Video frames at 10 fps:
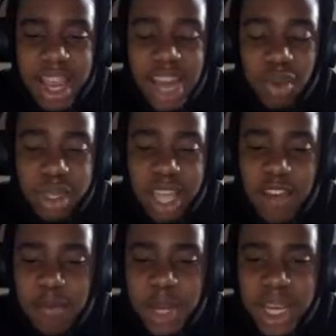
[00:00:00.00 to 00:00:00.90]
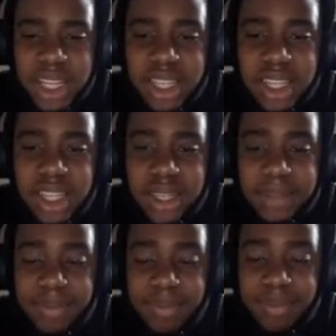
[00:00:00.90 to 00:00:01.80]
and what they picked,
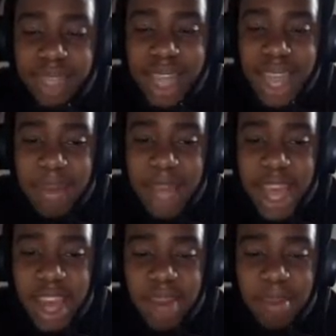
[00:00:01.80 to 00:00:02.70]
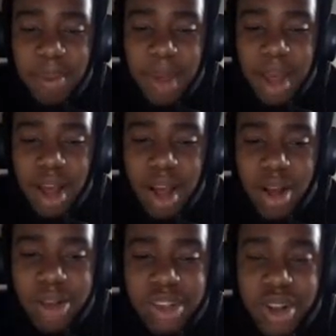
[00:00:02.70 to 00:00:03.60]
and uh,
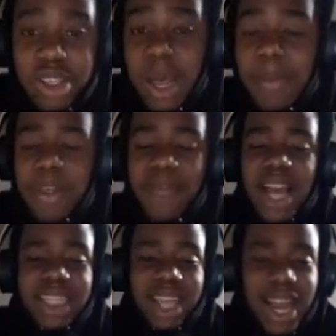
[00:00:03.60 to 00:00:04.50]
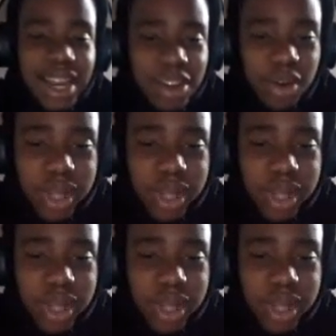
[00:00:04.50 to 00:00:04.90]
also on top of the fact that I don't